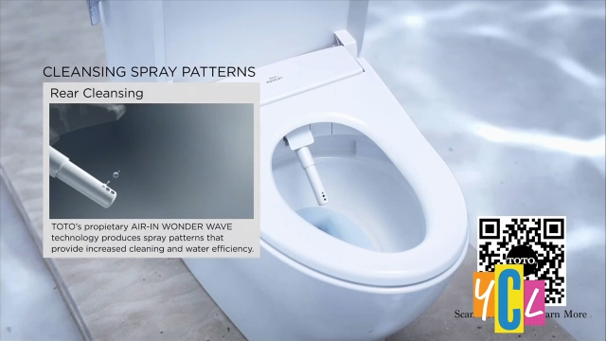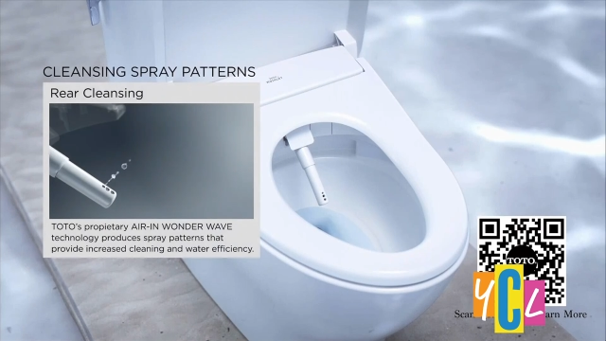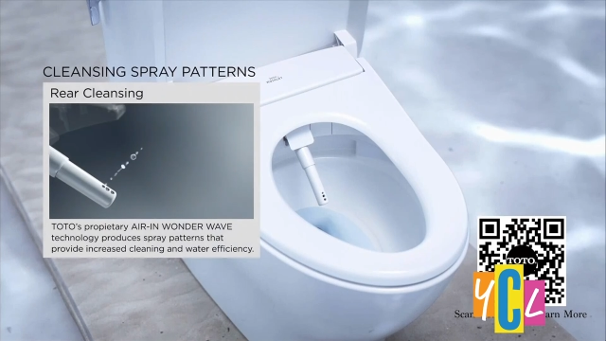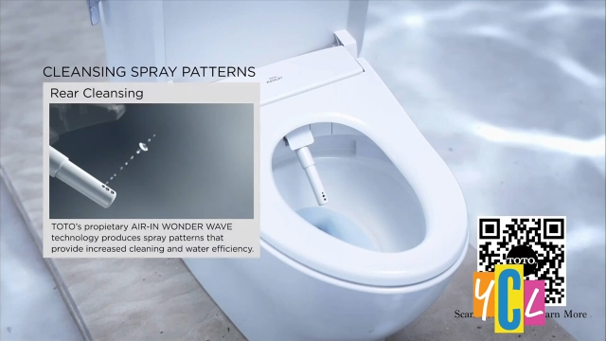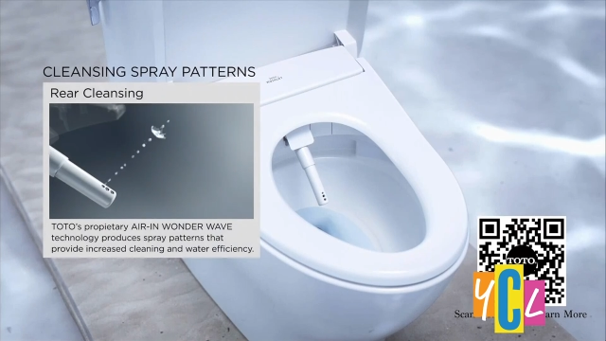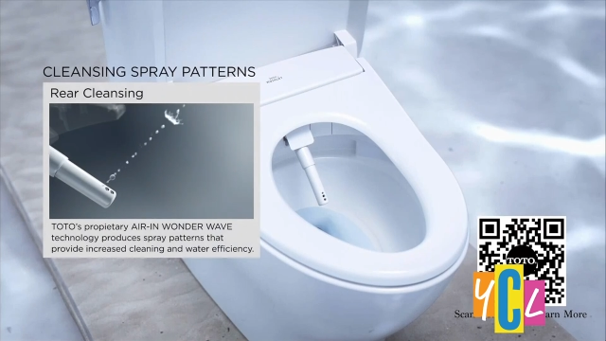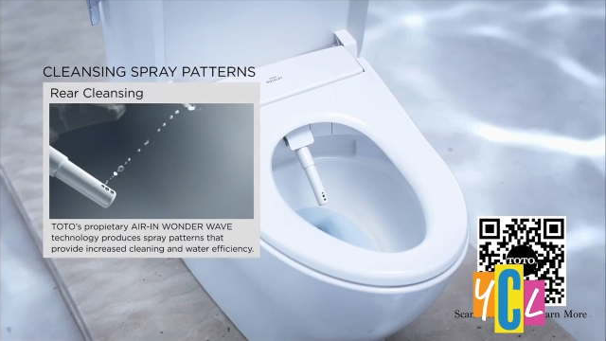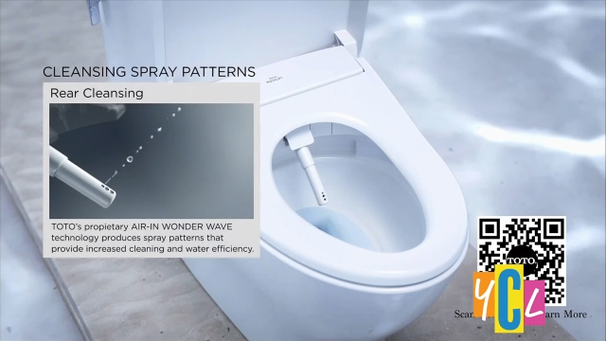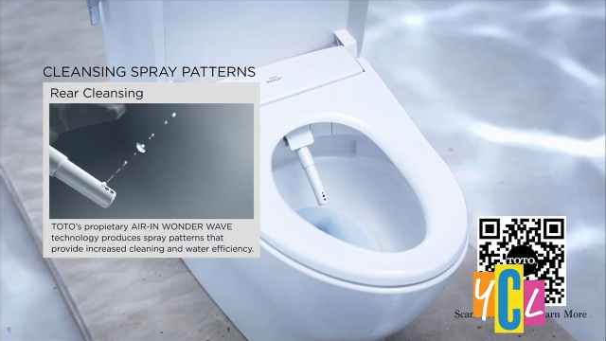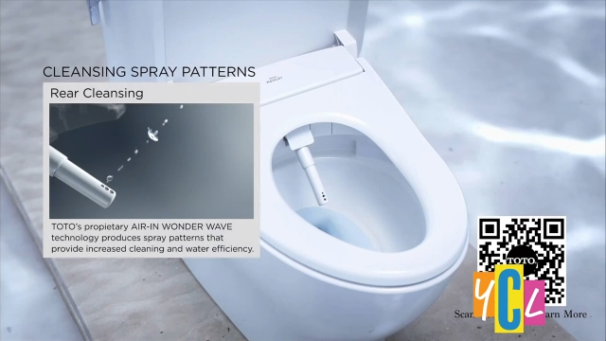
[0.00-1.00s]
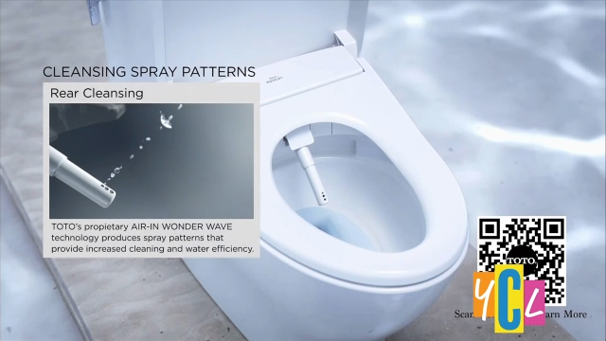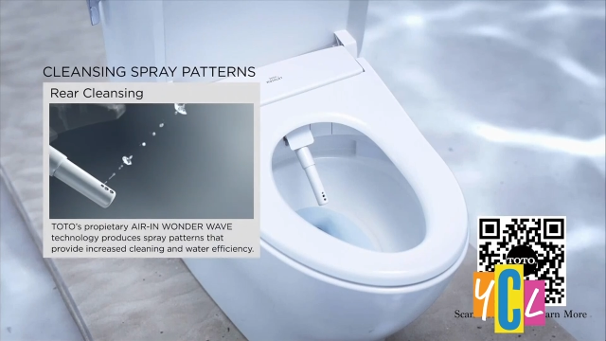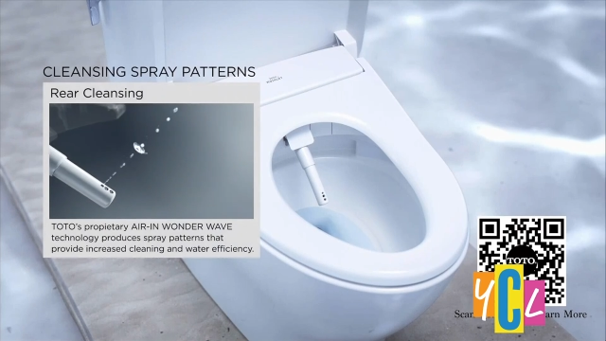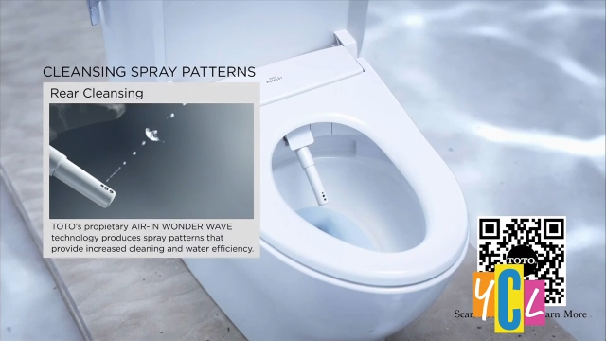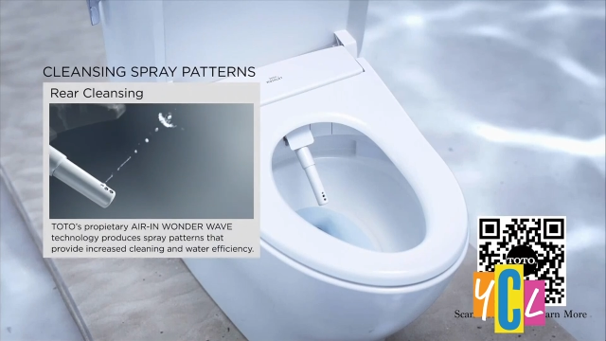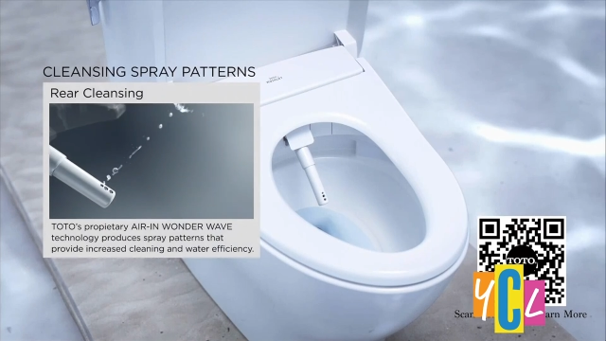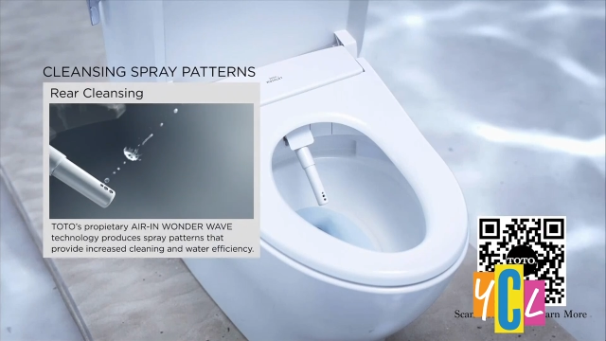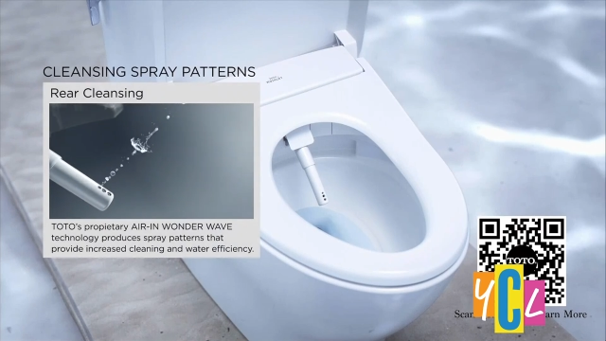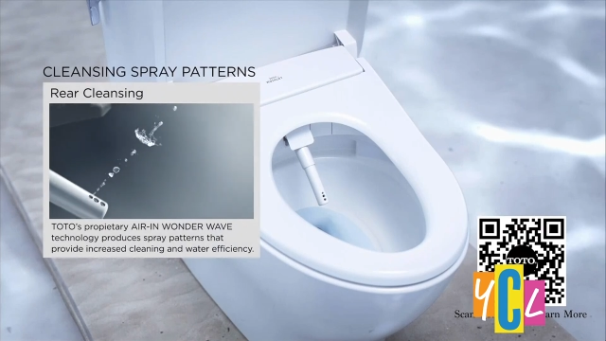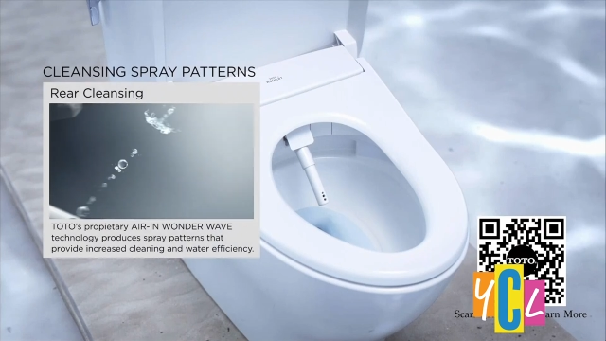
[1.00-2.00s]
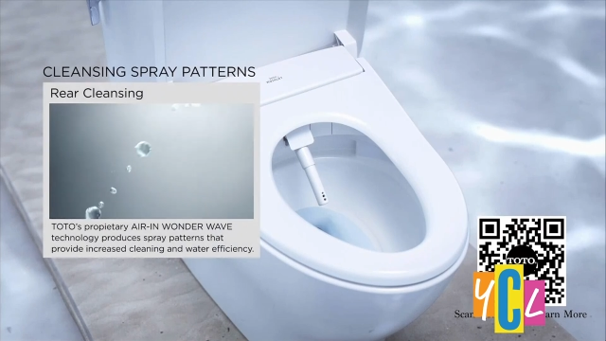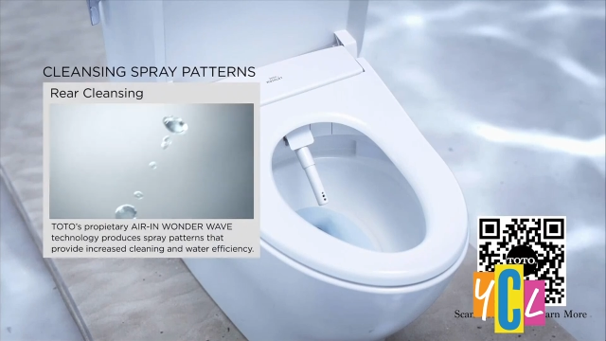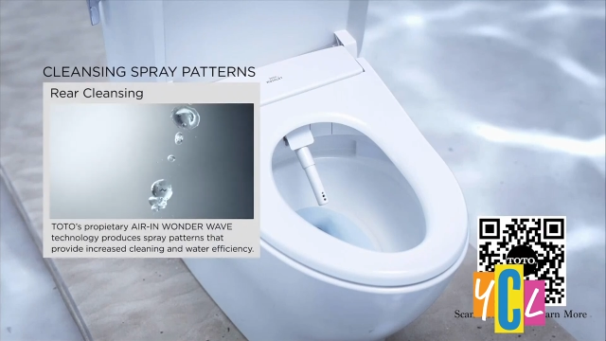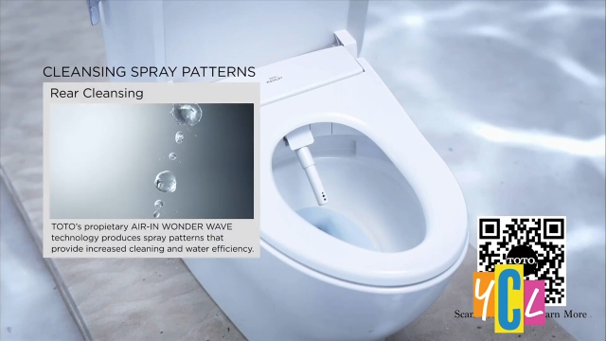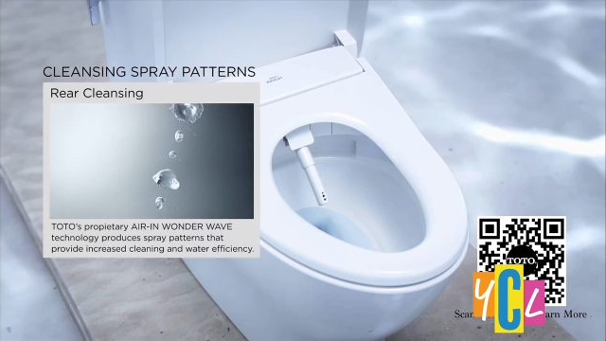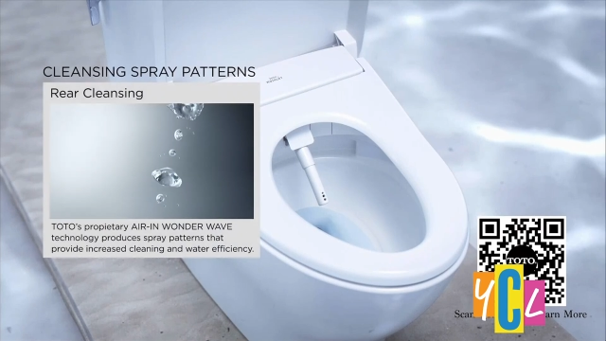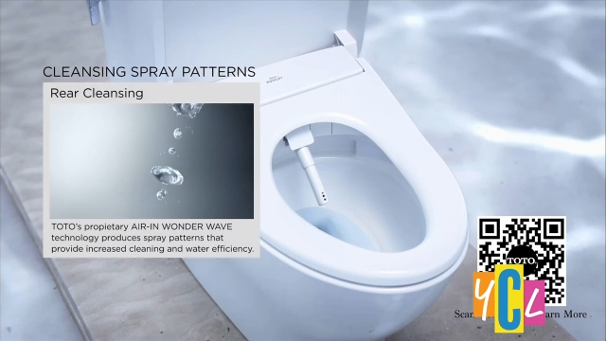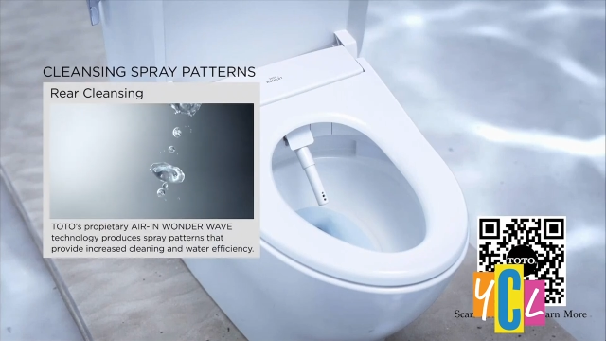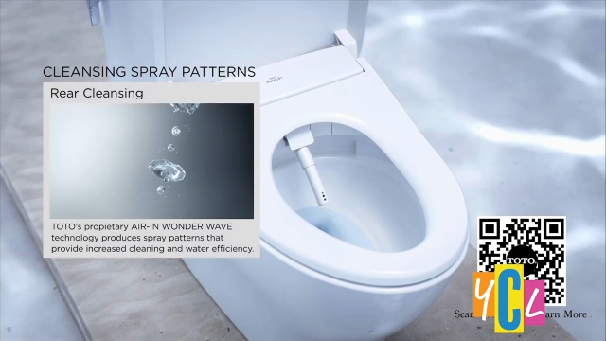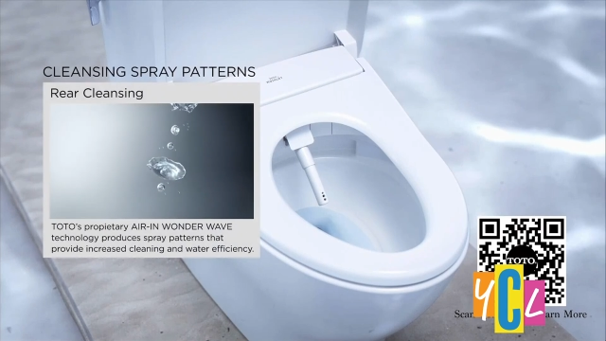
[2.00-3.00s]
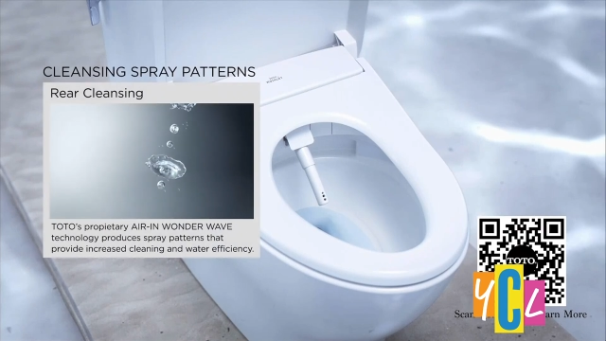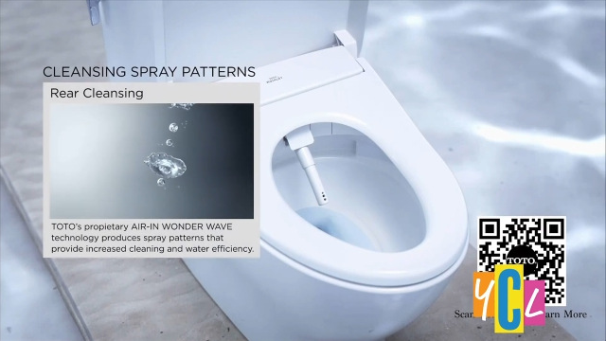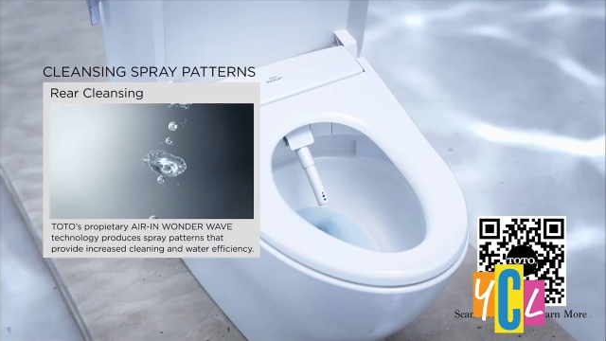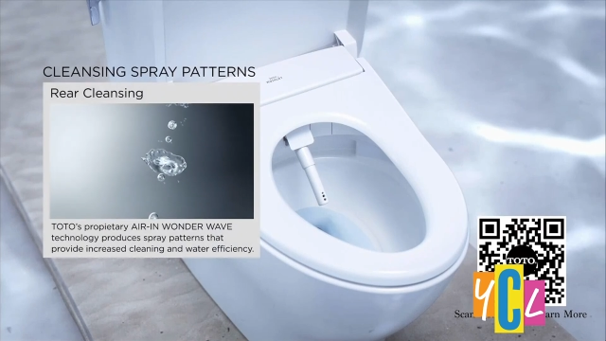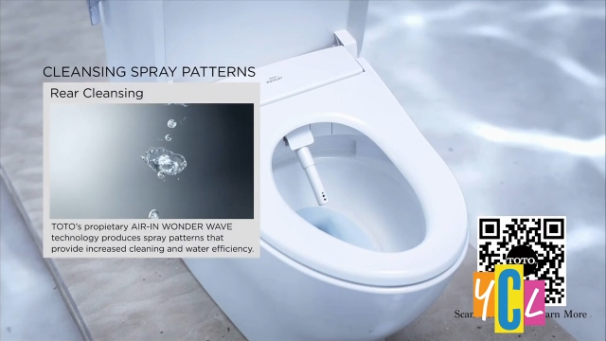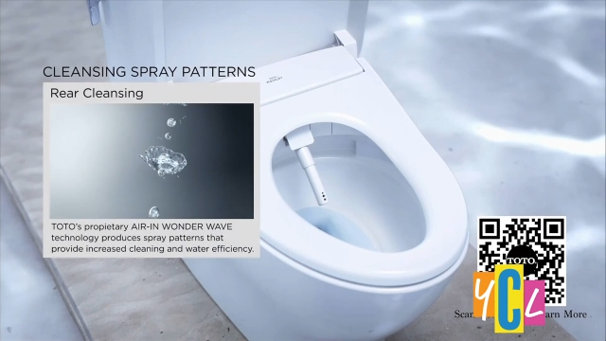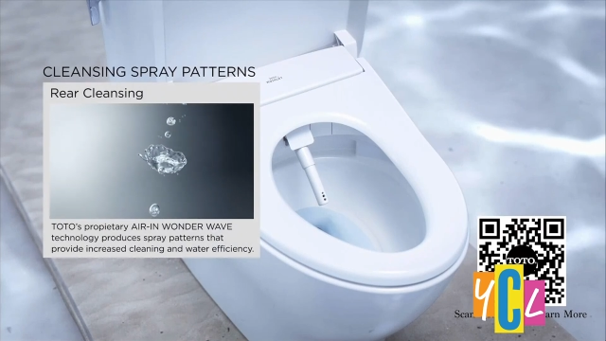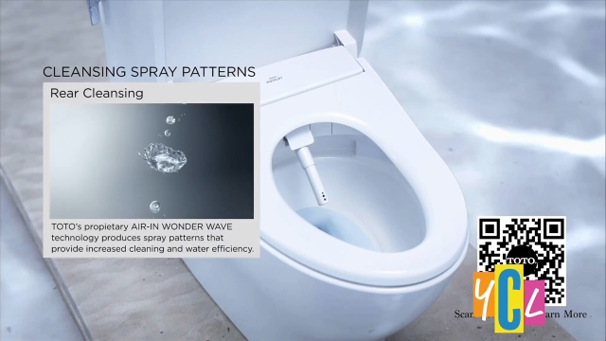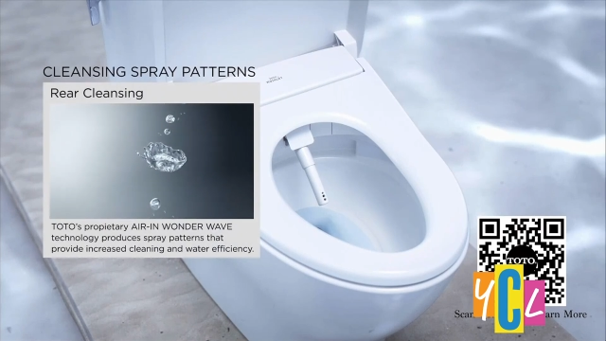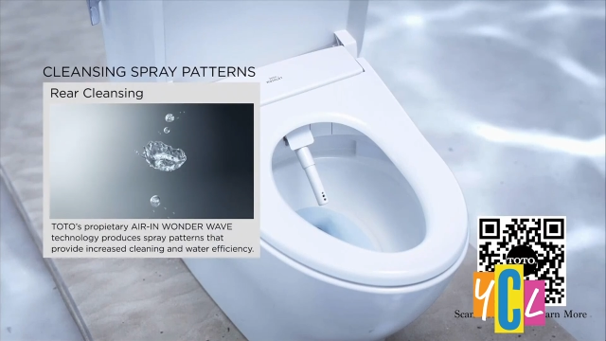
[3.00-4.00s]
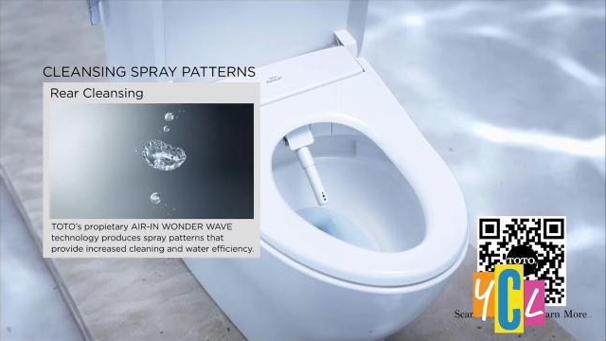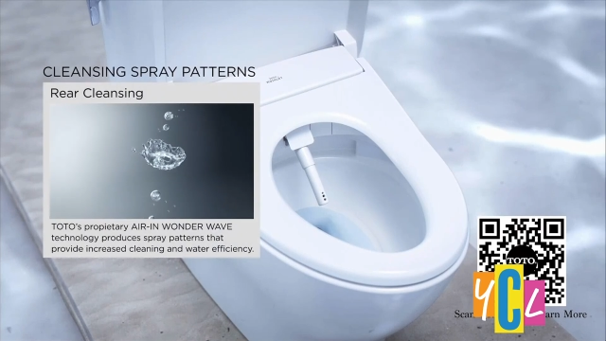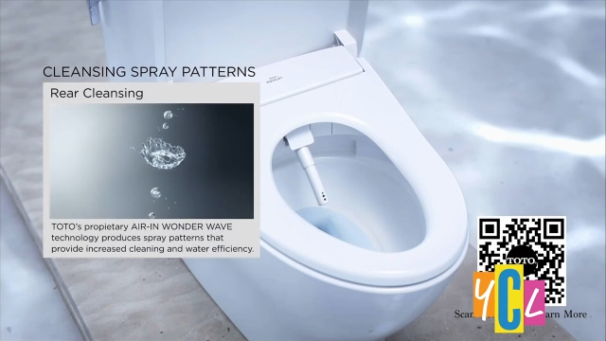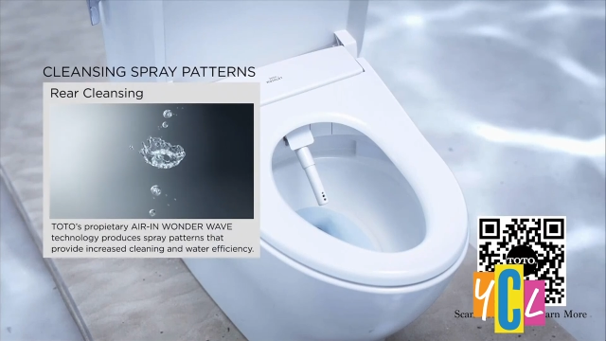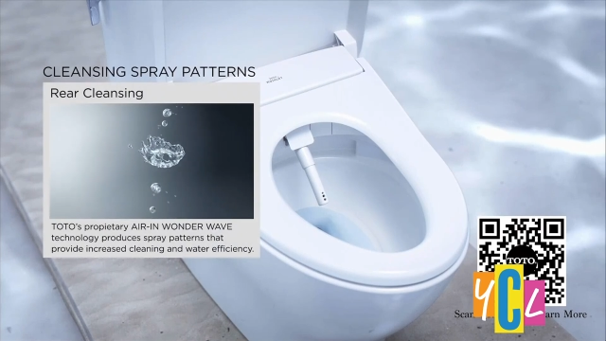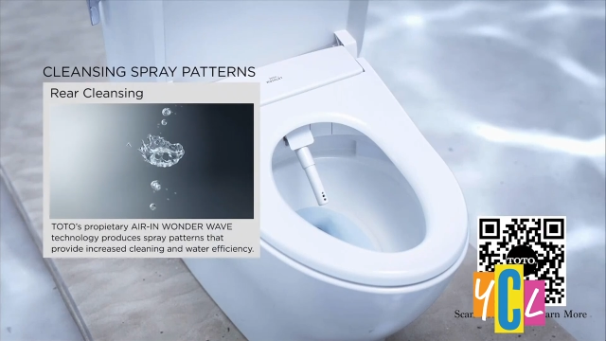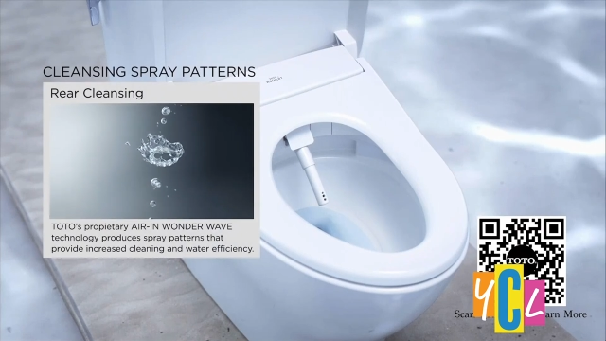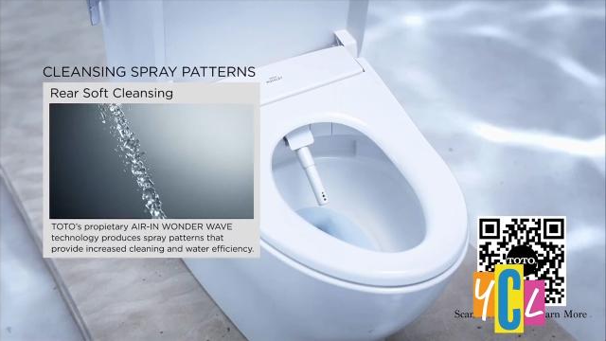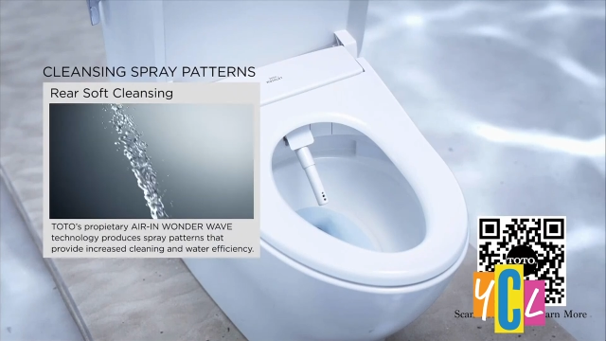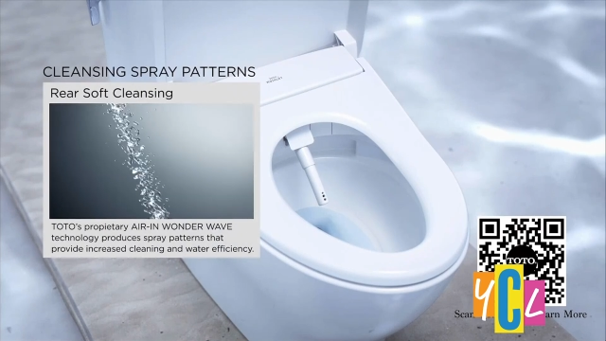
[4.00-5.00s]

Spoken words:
No face is visible, so there are no lips to read.